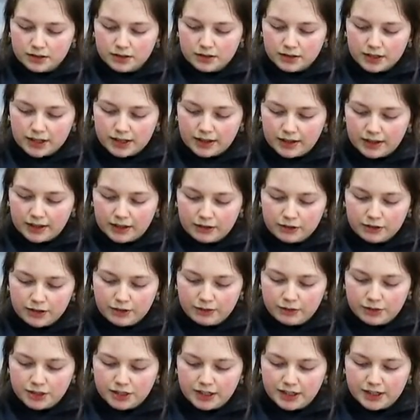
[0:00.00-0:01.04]
Get that
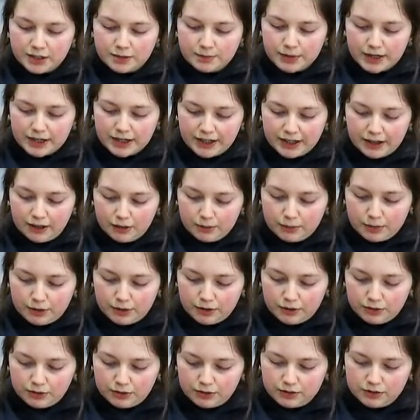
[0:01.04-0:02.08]
cream cheese back in the
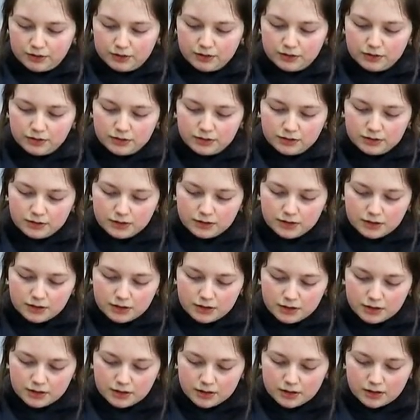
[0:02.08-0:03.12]
bowl.
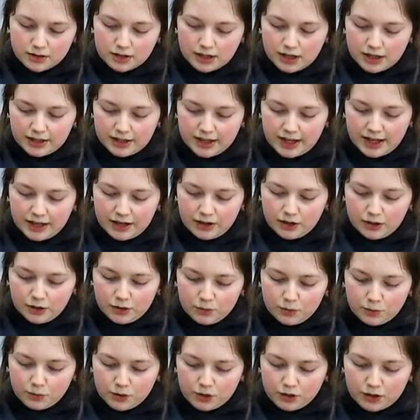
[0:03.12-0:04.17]
And then
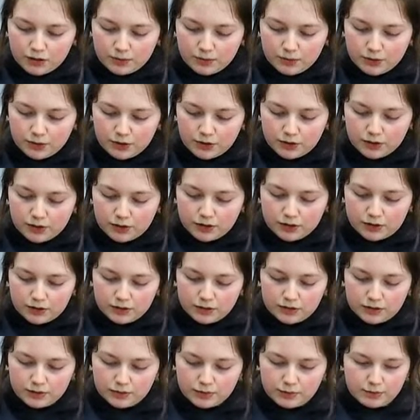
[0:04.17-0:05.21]
one more
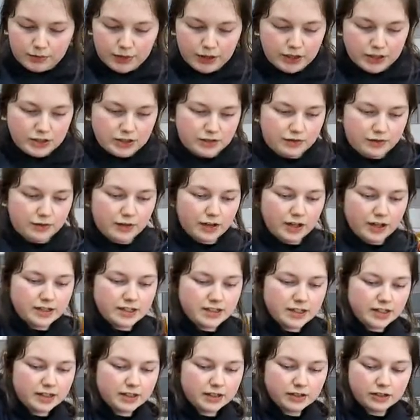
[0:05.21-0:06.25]
burst of 30
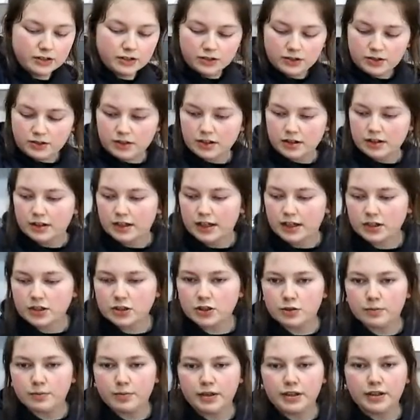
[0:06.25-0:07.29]
seconds and that
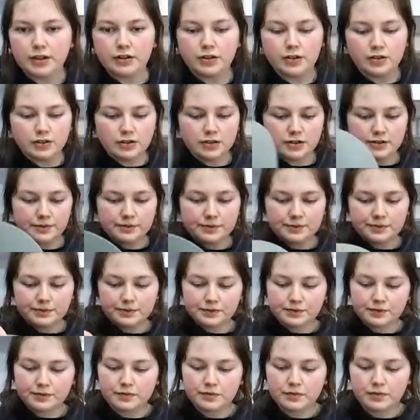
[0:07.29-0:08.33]
should be good.
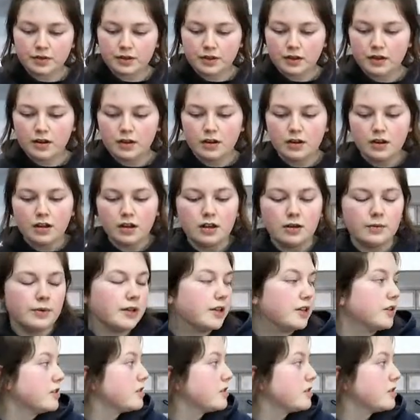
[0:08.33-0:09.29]
And then we can